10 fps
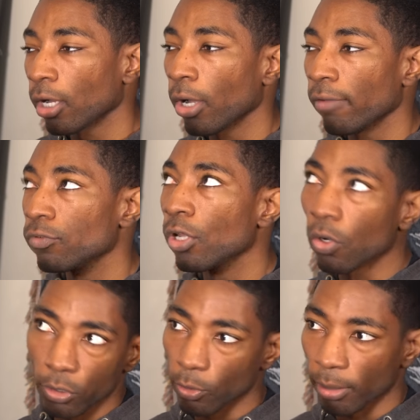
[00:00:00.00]
oh, I have no
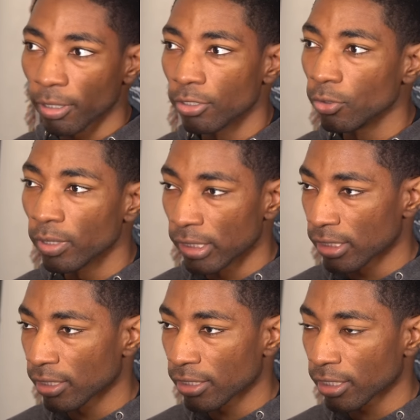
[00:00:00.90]
clue what I'm going to do
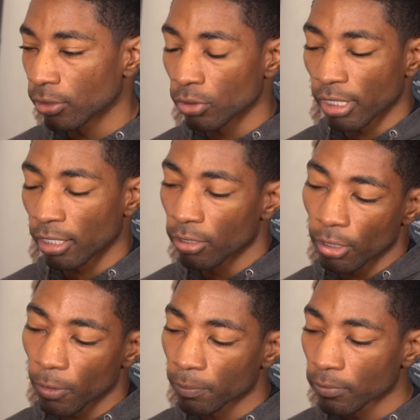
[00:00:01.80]
against this. I usually kind of
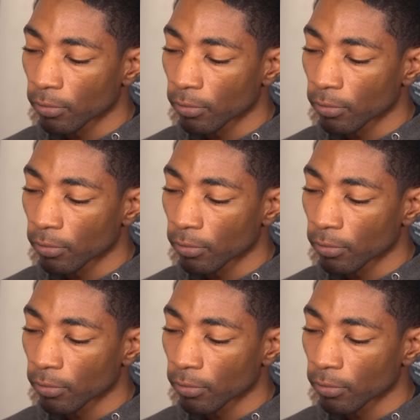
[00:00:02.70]
know.